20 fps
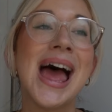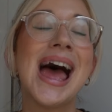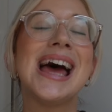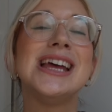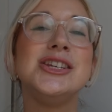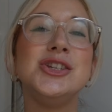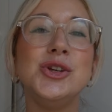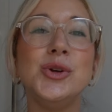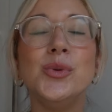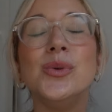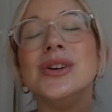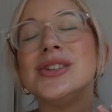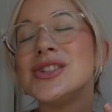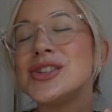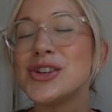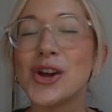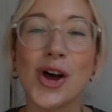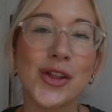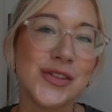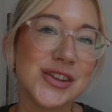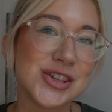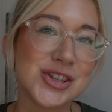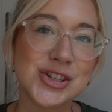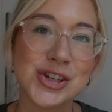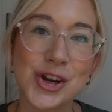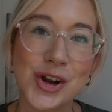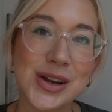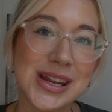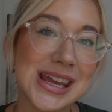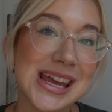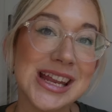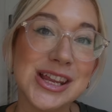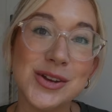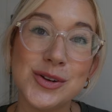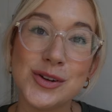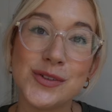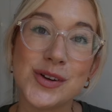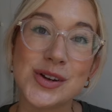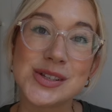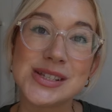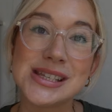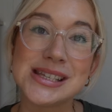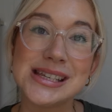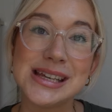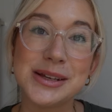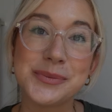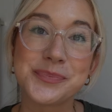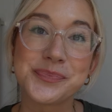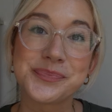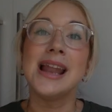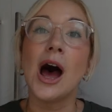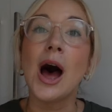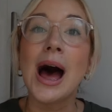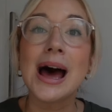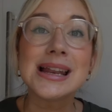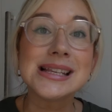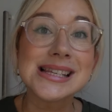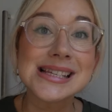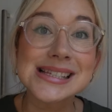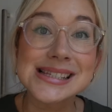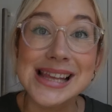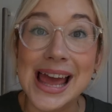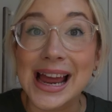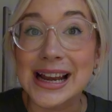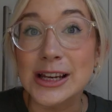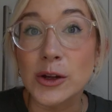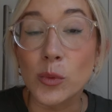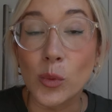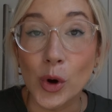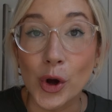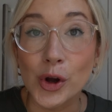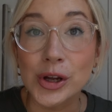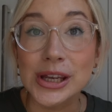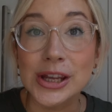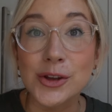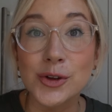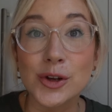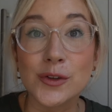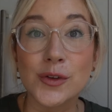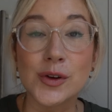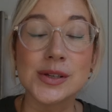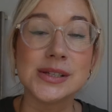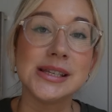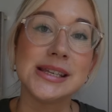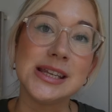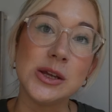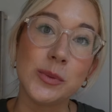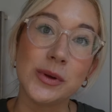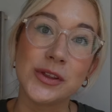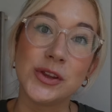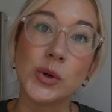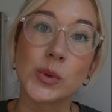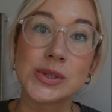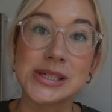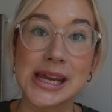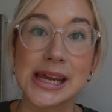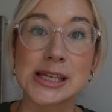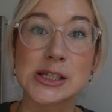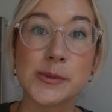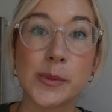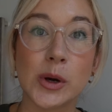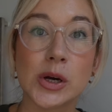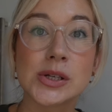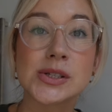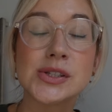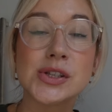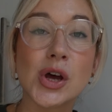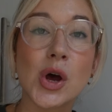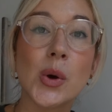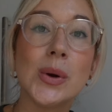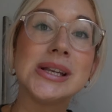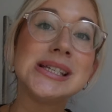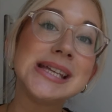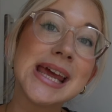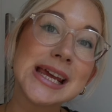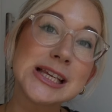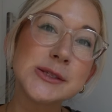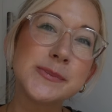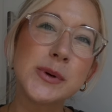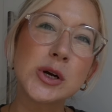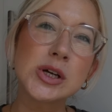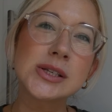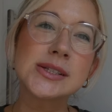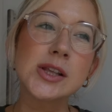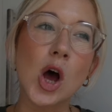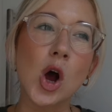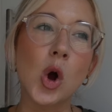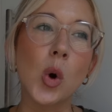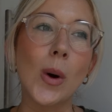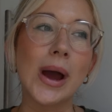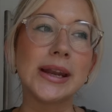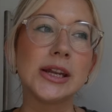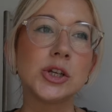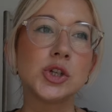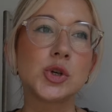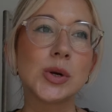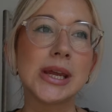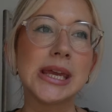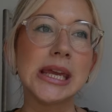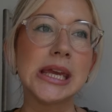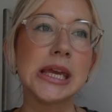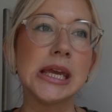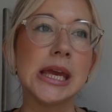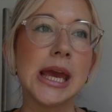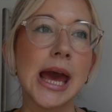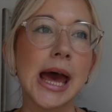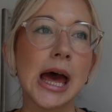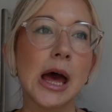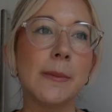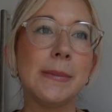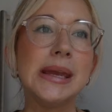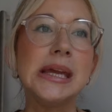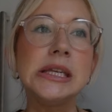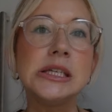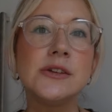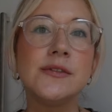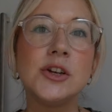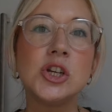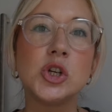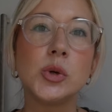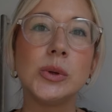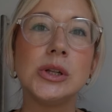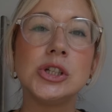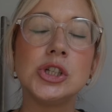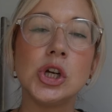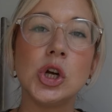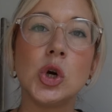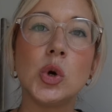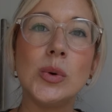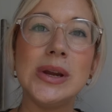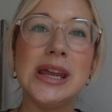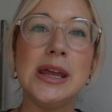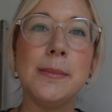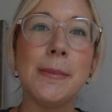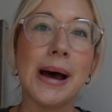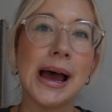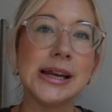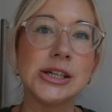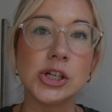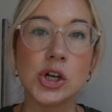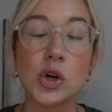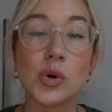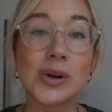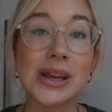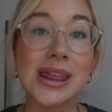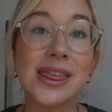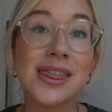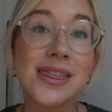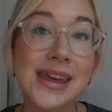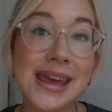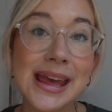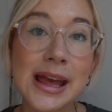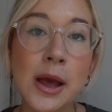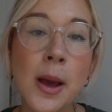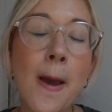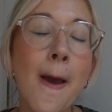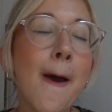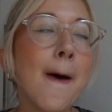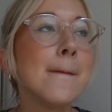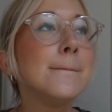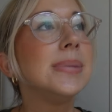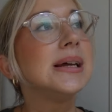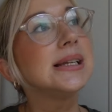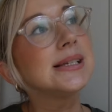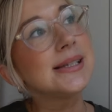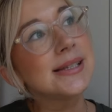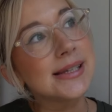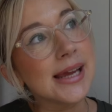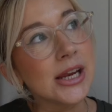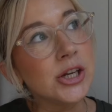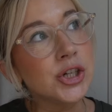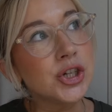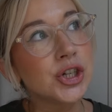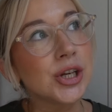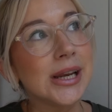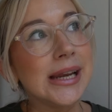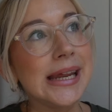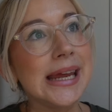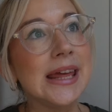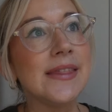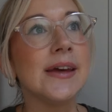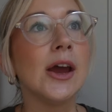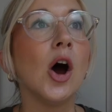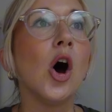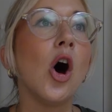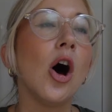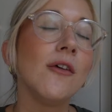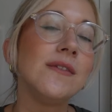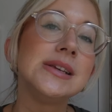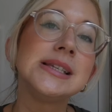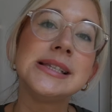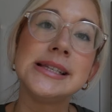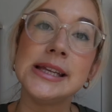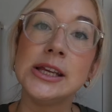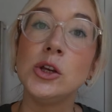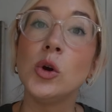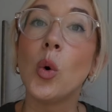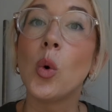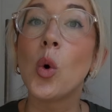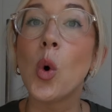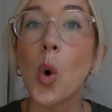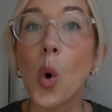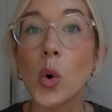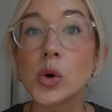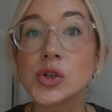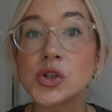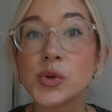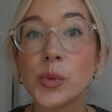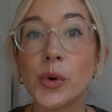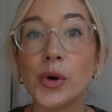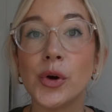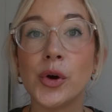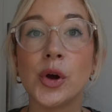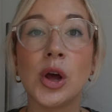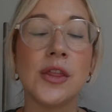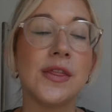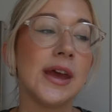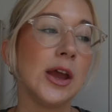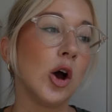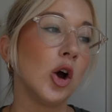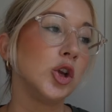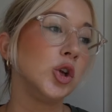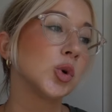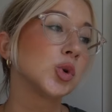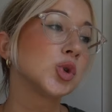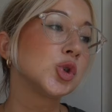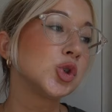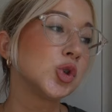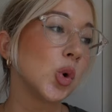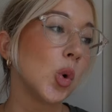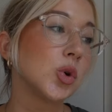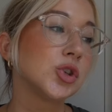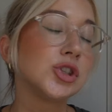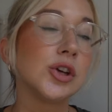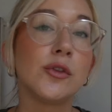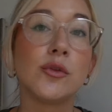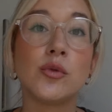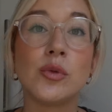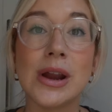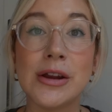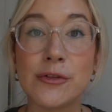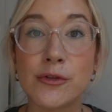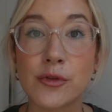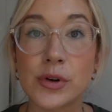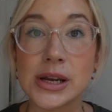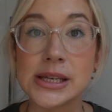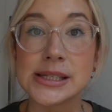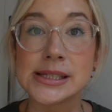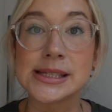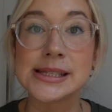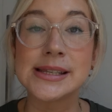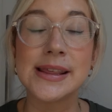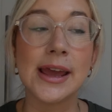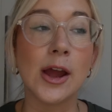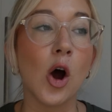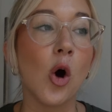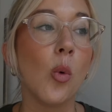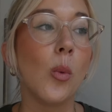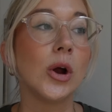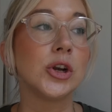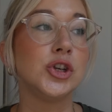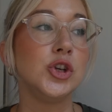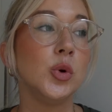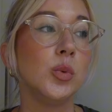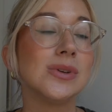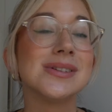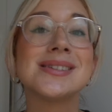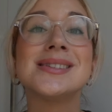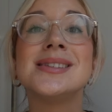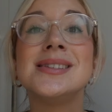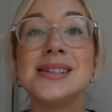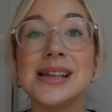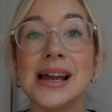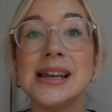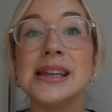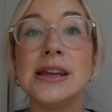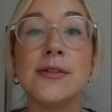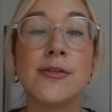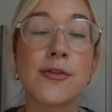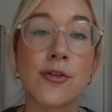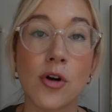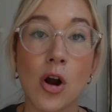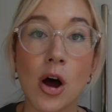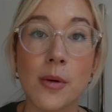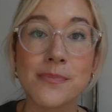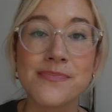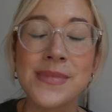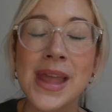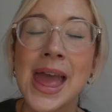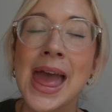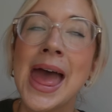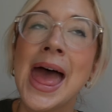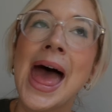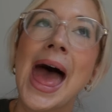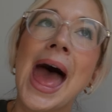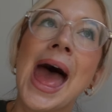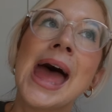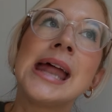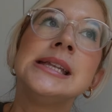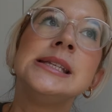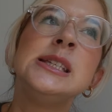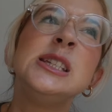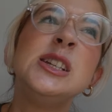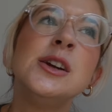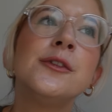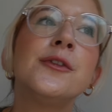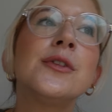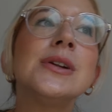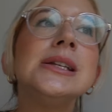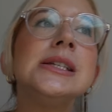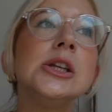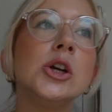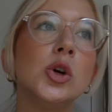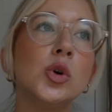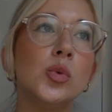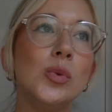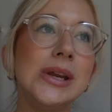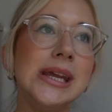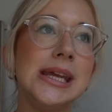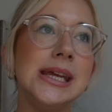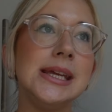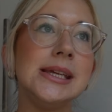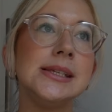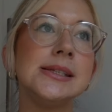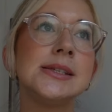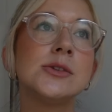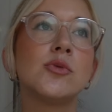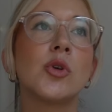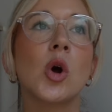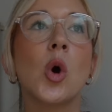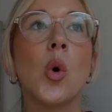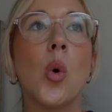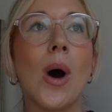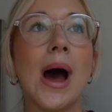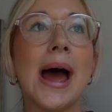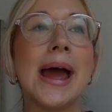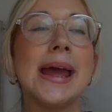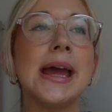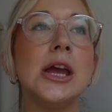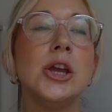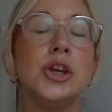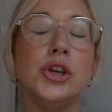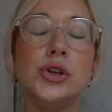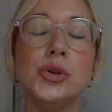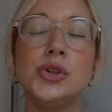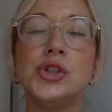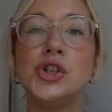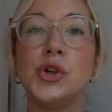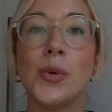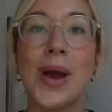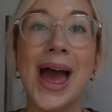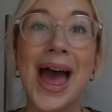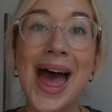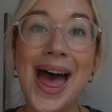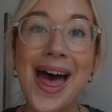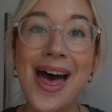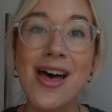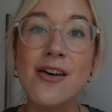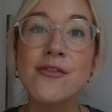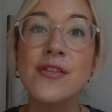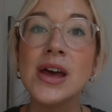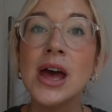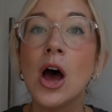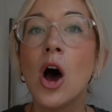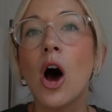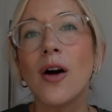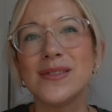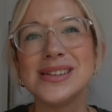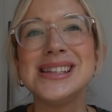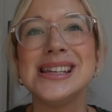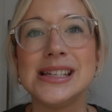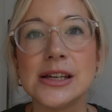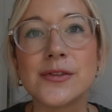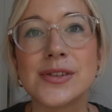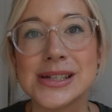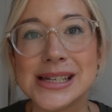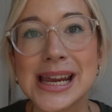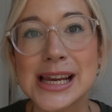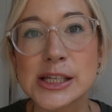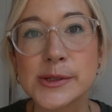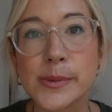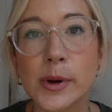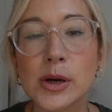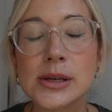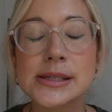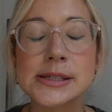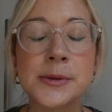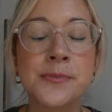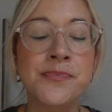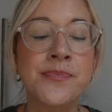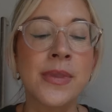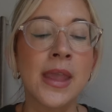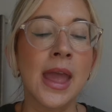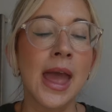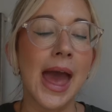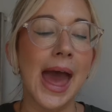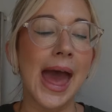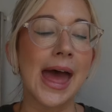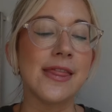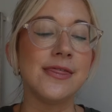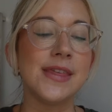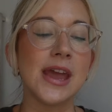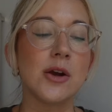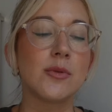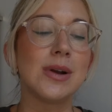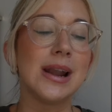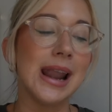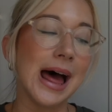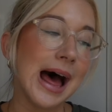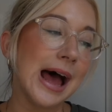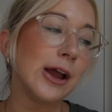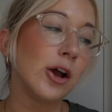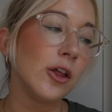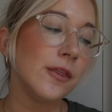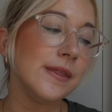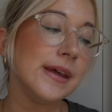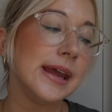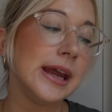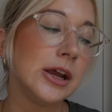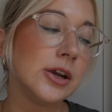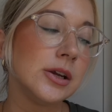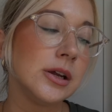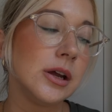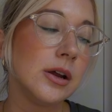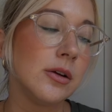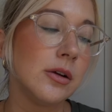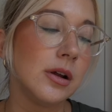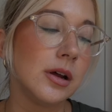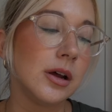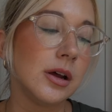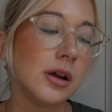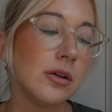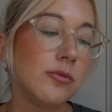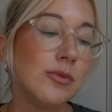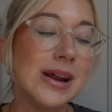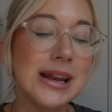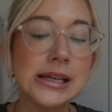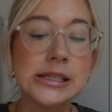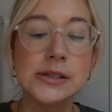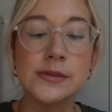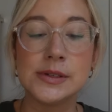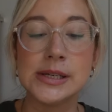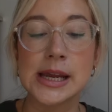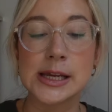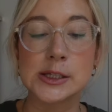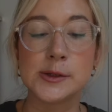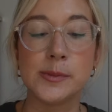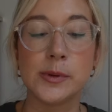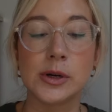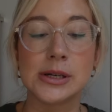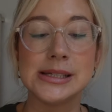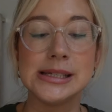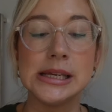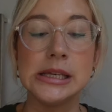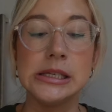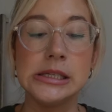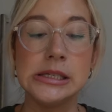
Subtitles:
as you start this journey in university. Now, how does it exactly work in university with your textbooks? So textbooks are quite a tricky individual degree by degree thing, but essentially, they are obviously your coursework, they are your source of reference, they are what you will study from. And different degrees require you to have, obviously, different textbooks. And they rely on their relative textbooks in